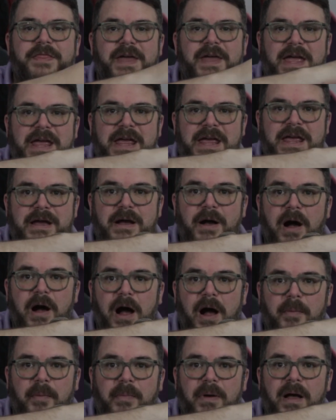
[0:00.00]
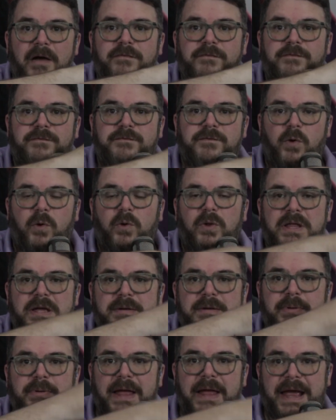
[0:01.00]
they
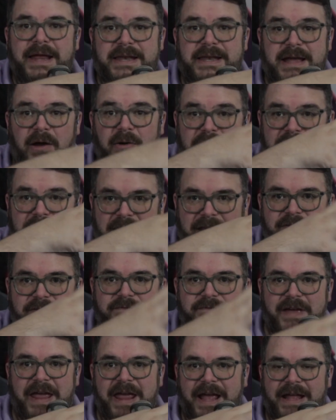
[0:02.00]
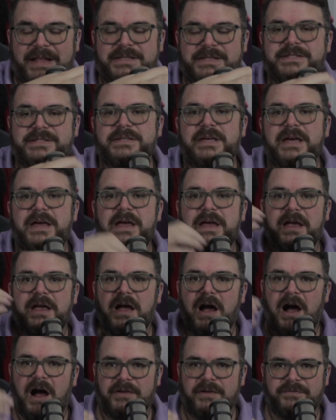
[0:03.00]
fully planned out in advance
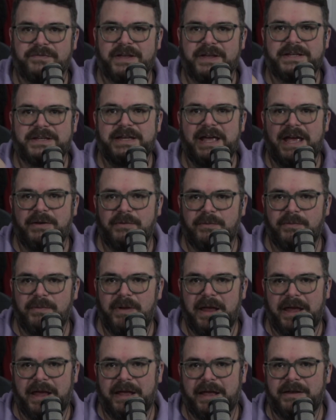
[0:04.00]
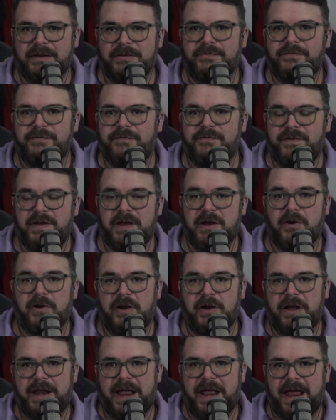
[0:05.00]
conflict and
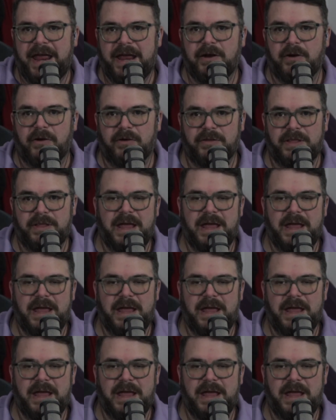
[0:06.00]
fear and anger.